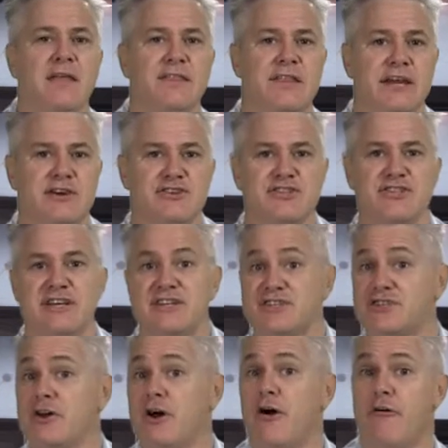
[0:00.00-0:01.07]
There's
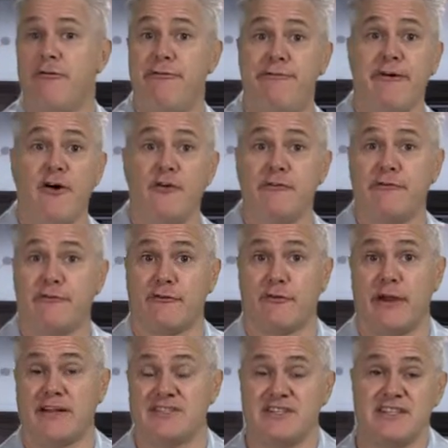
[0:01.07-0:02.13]
this phone
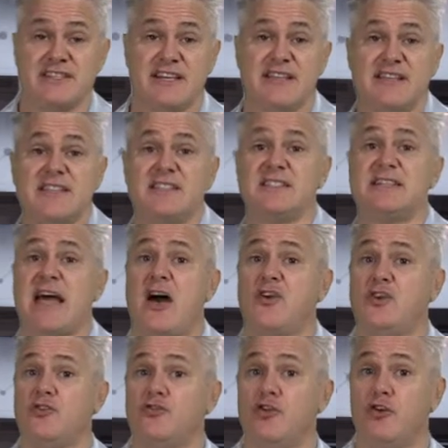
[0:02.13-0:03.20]
forensics, and this is how
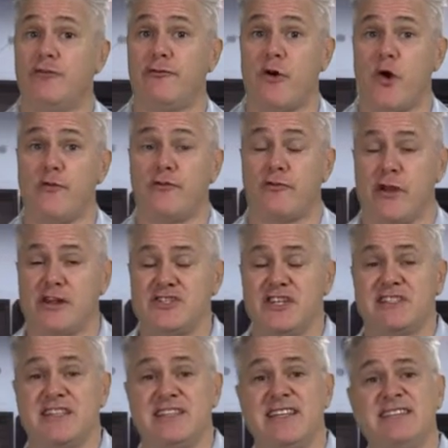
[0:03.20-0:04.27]
you do phone
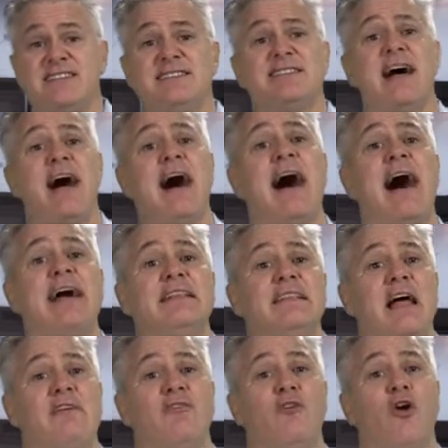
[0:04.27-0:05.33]
forensics, and this is the
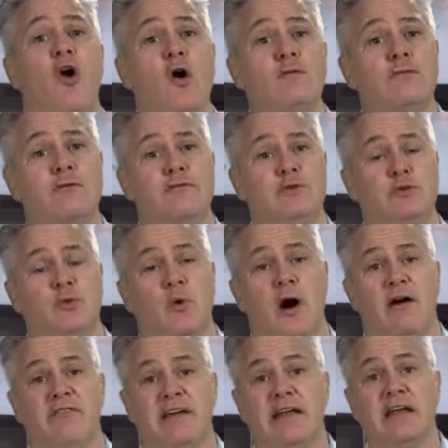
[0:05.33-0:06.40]
high-level overview
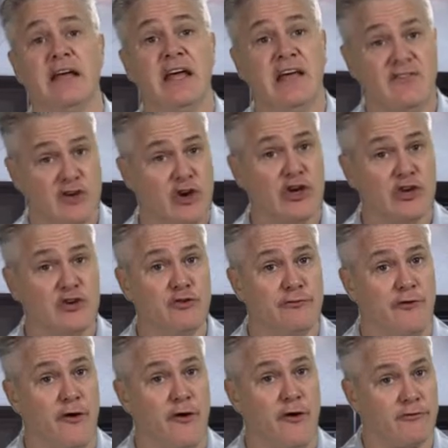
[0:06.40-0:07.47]
of it. If you're going to do
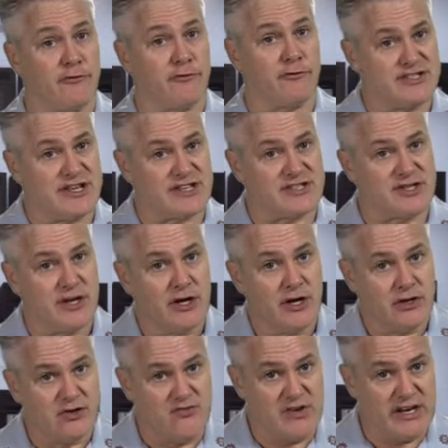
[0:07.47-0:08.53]
phone forensics,
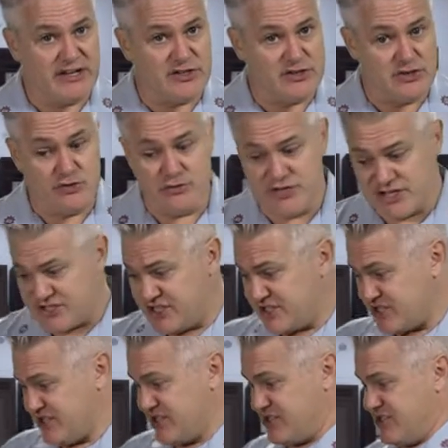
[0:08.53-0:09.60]
you need to do
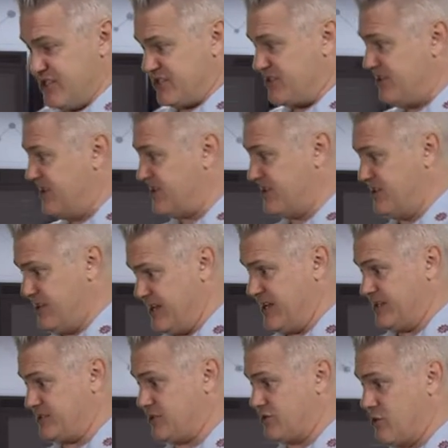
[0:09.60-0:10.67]
this, and
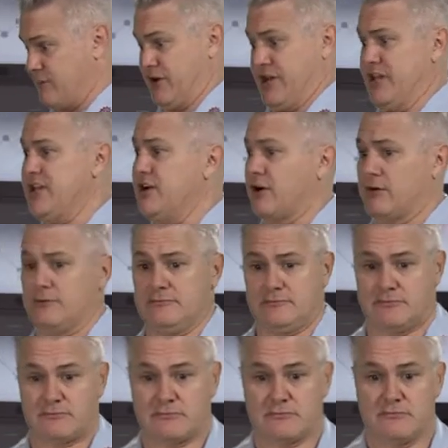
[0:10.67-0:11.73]
this over here.
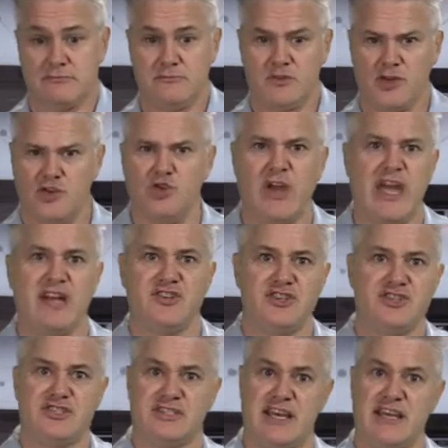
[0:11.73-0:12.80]
You can't
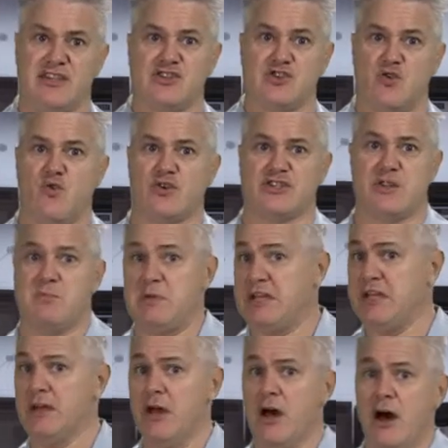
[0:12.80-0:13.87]
just take this course and
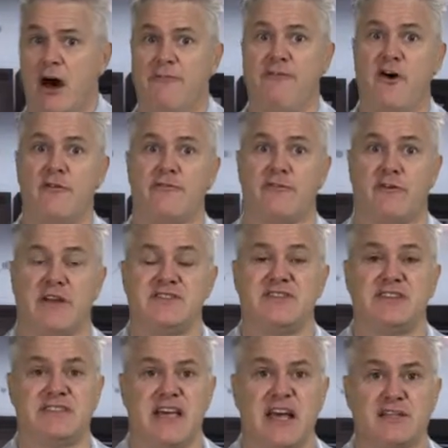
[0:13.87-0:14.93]
be a phone
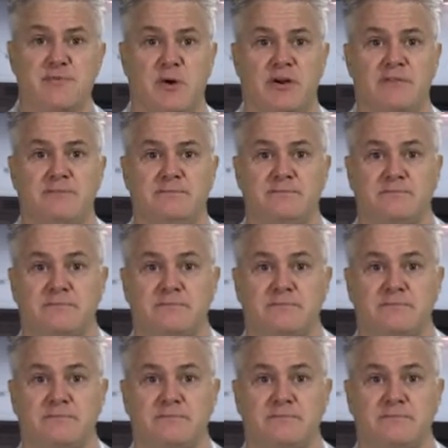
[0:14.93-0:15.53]
forensics expert.